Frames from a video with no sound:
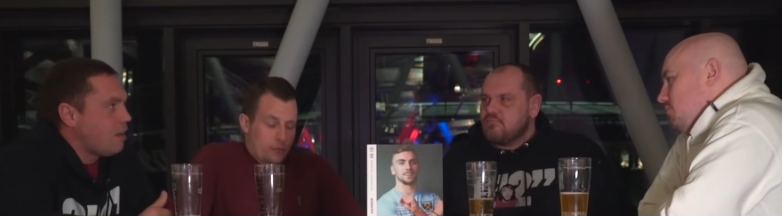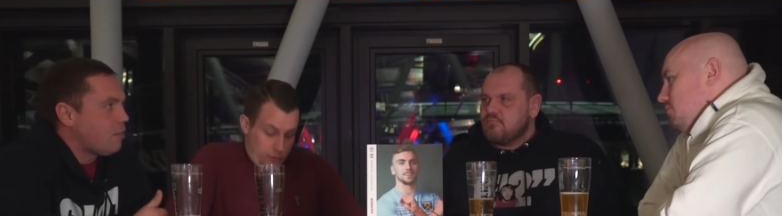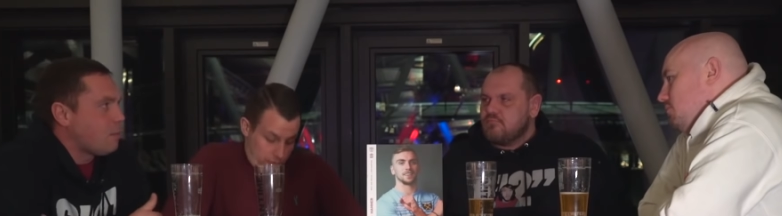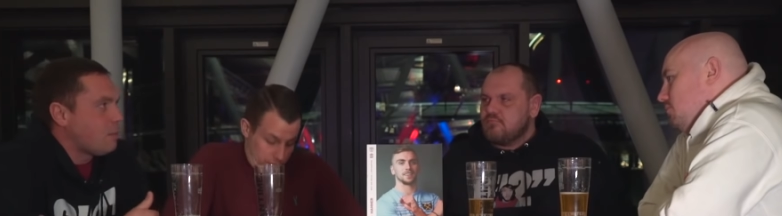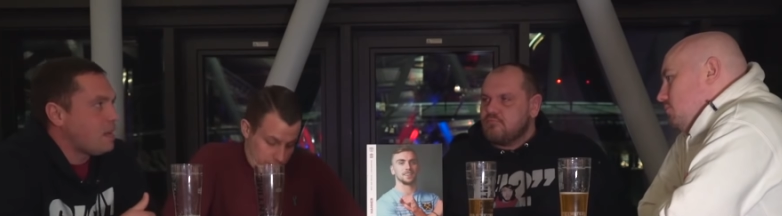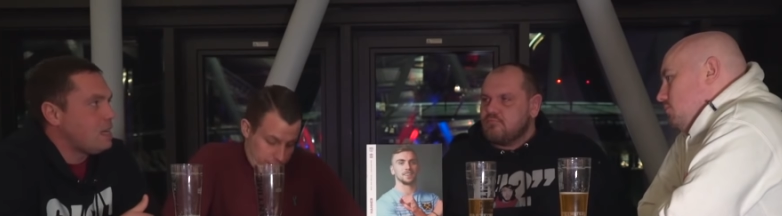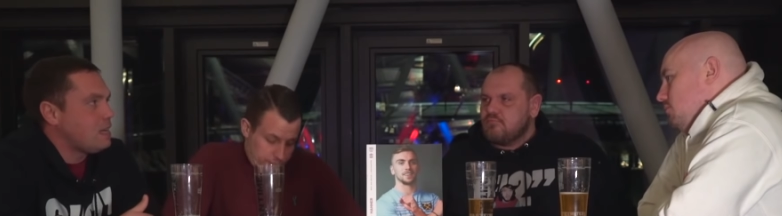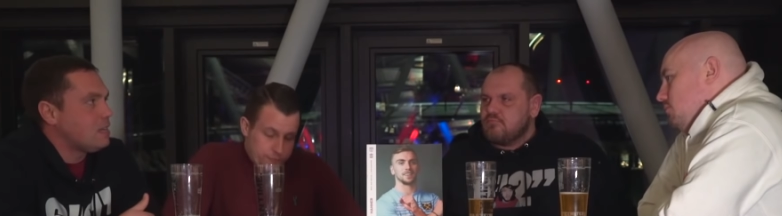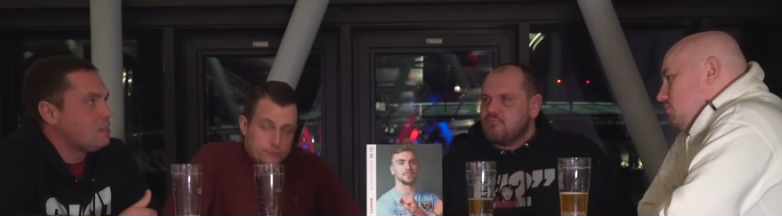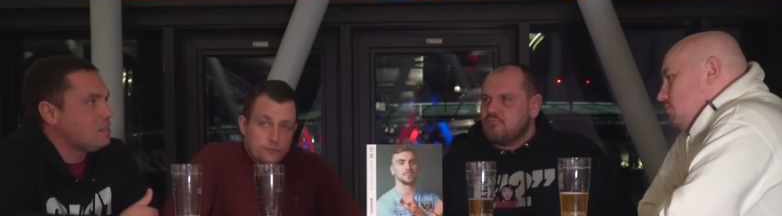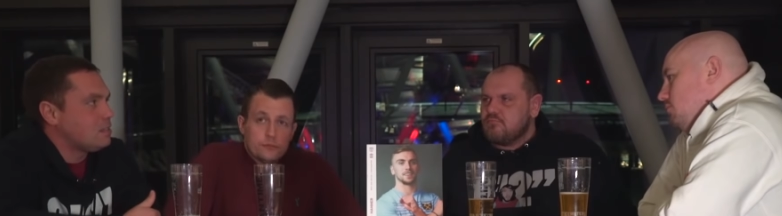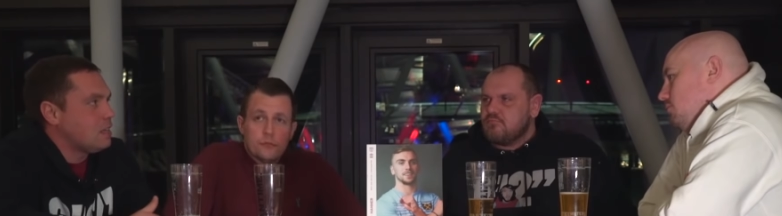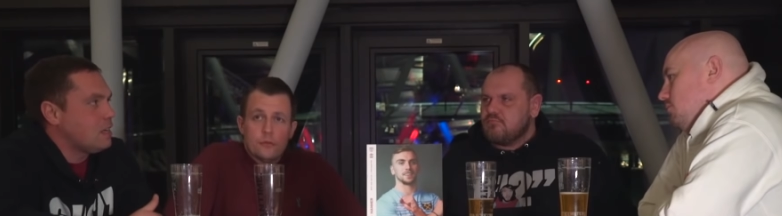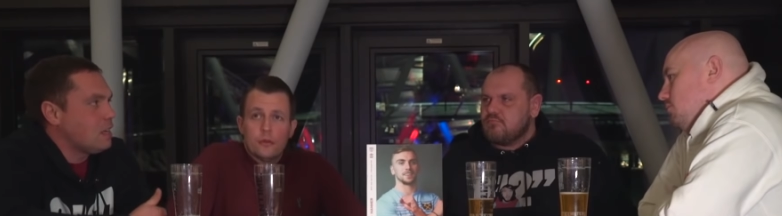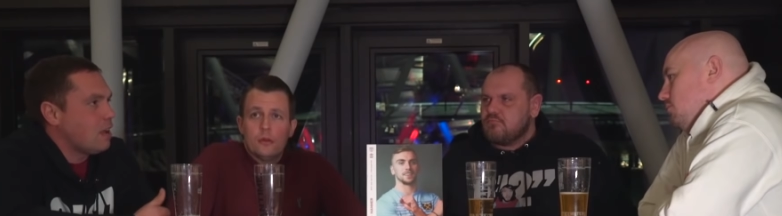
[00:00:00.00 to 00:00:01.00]
Speaker 1: other
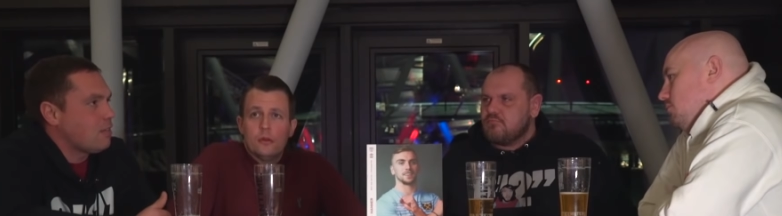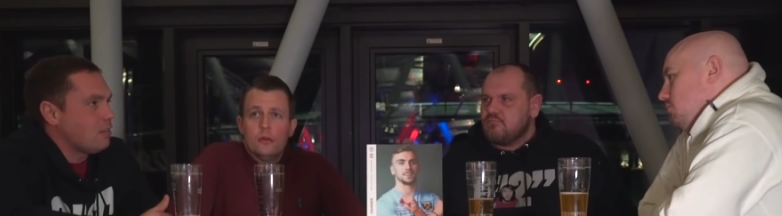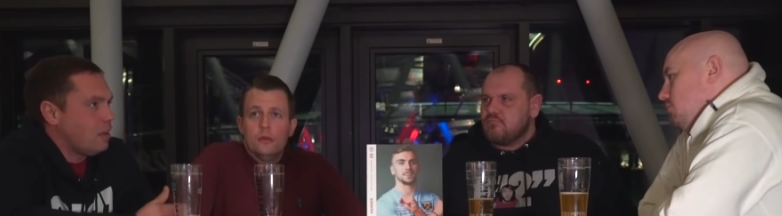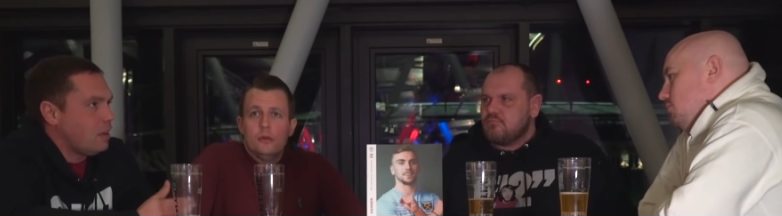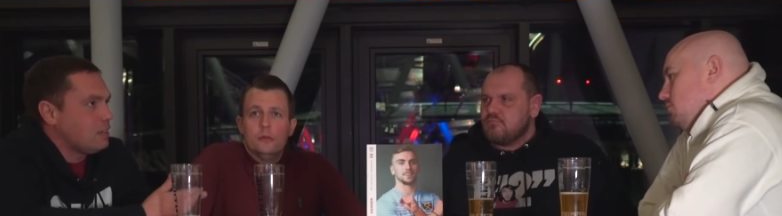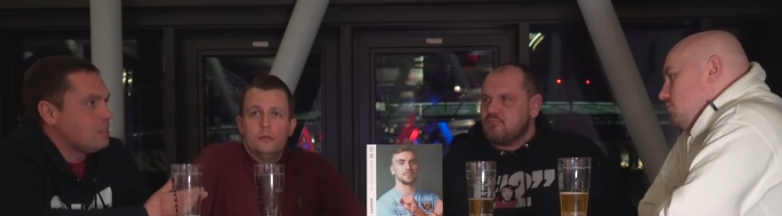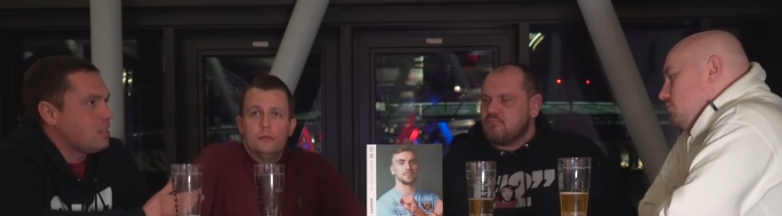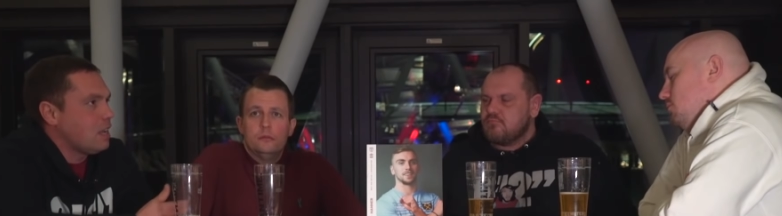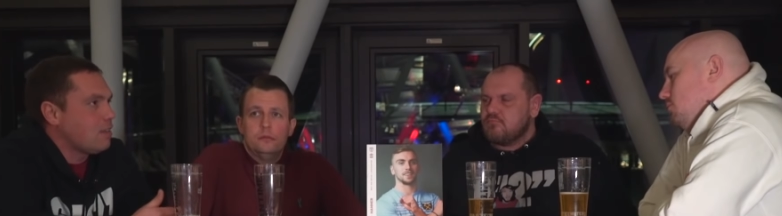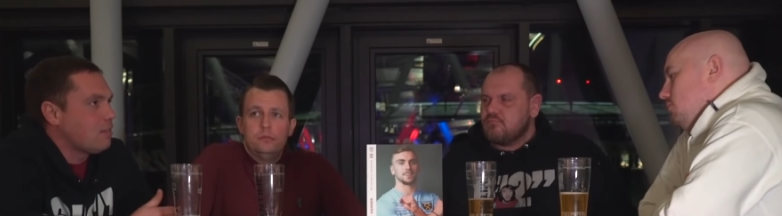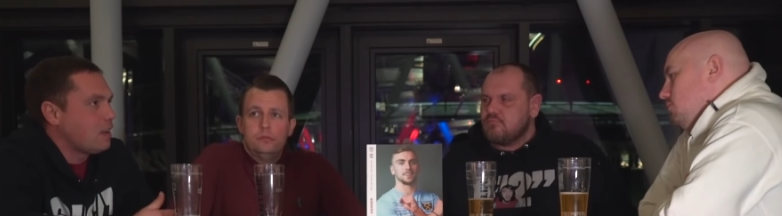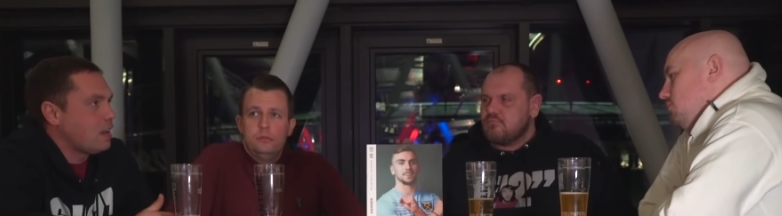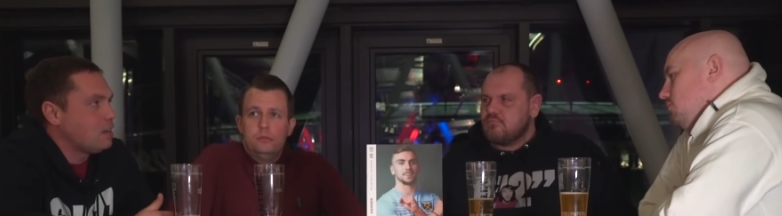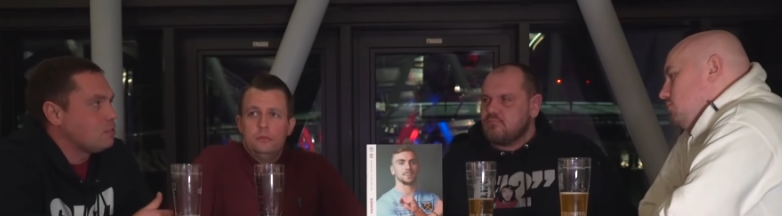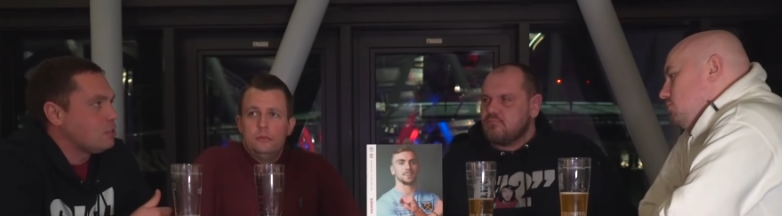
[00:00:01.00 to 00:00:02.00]
medias in other, like you said,
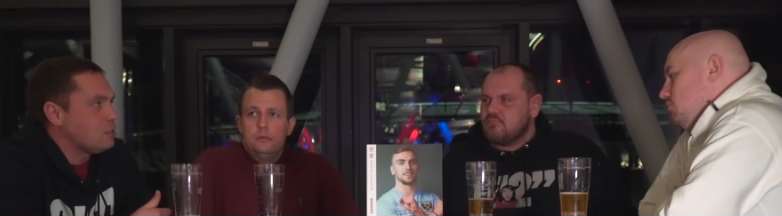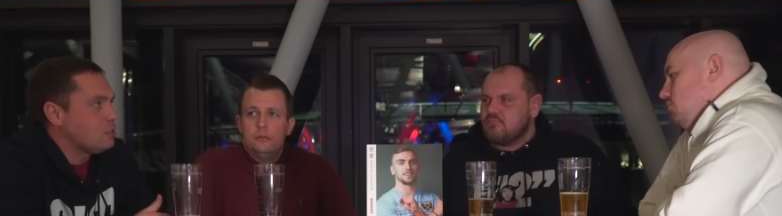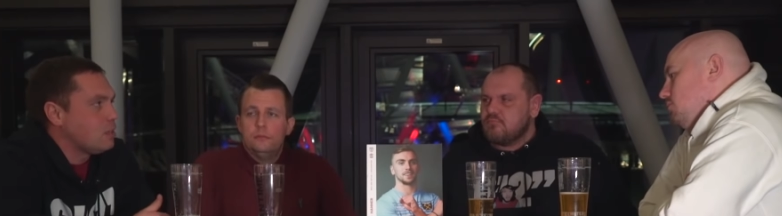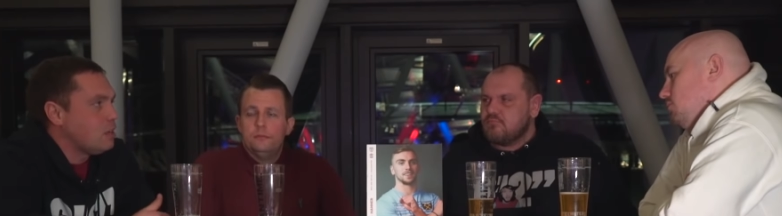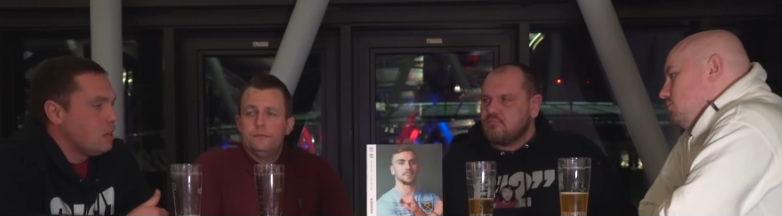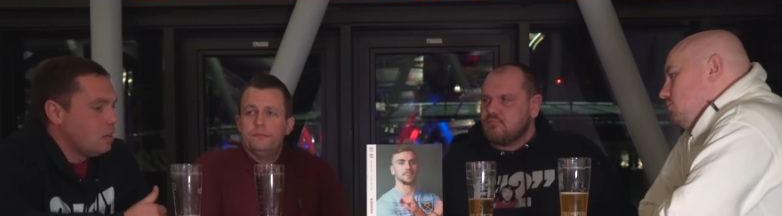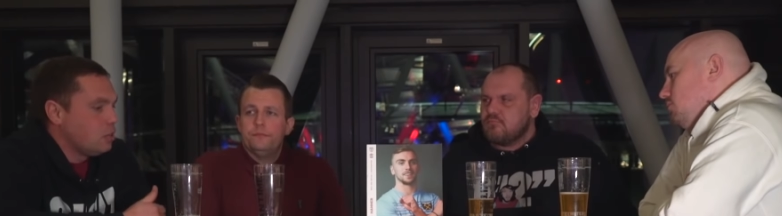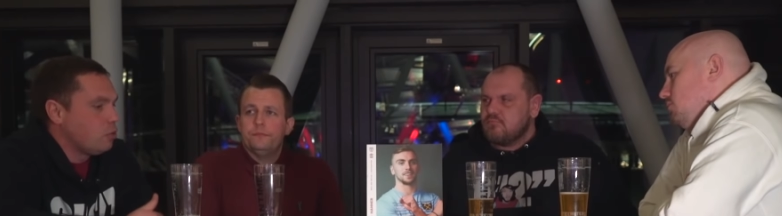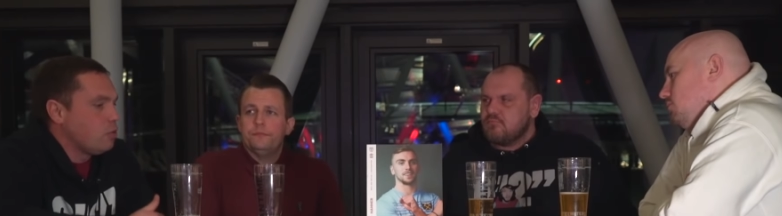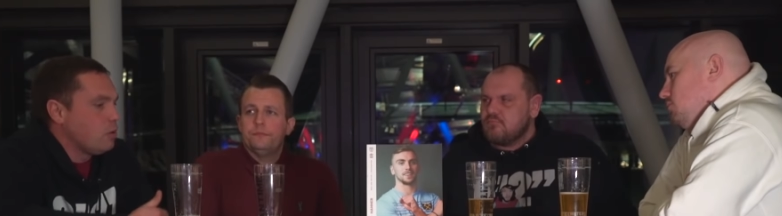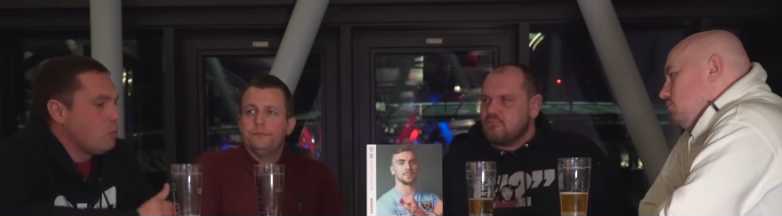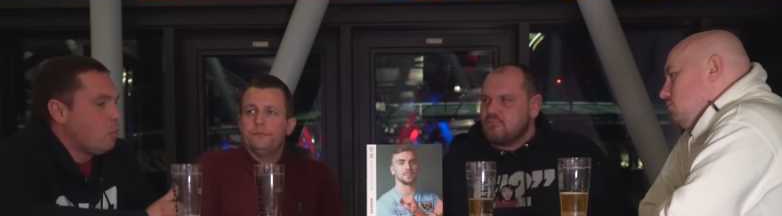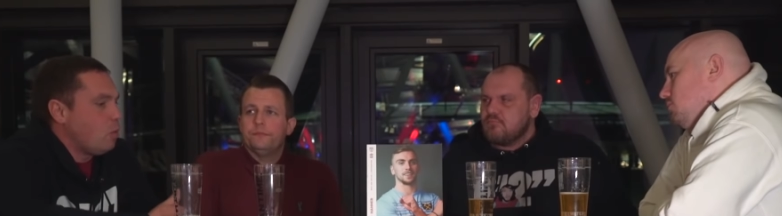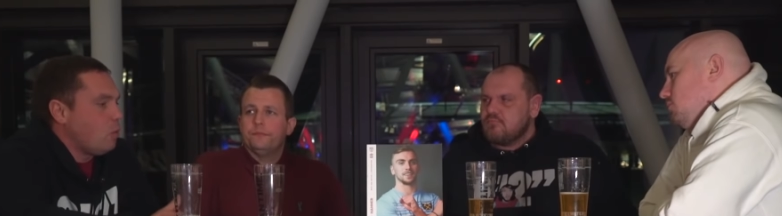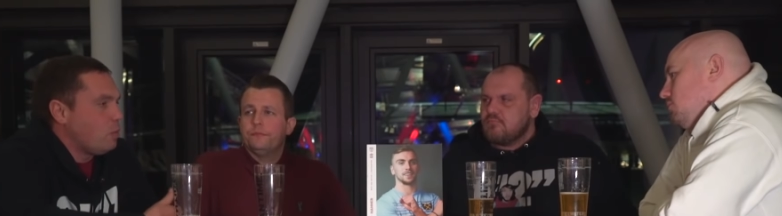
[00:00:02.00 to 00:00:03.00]
other countries
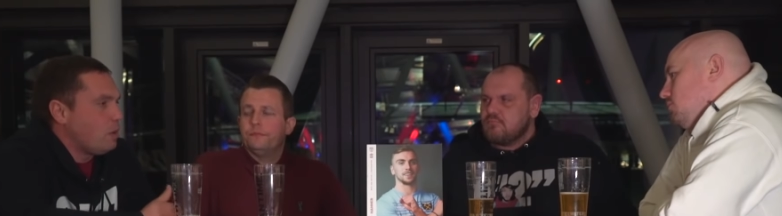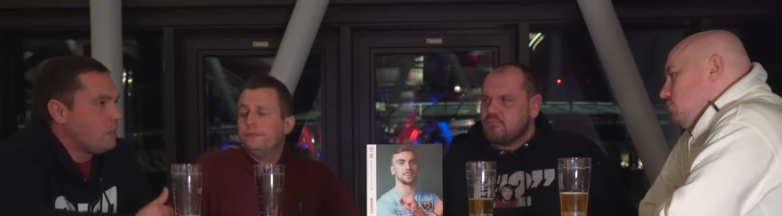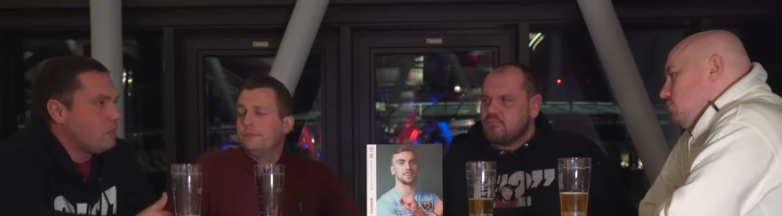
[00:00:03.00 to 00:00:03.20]
doing what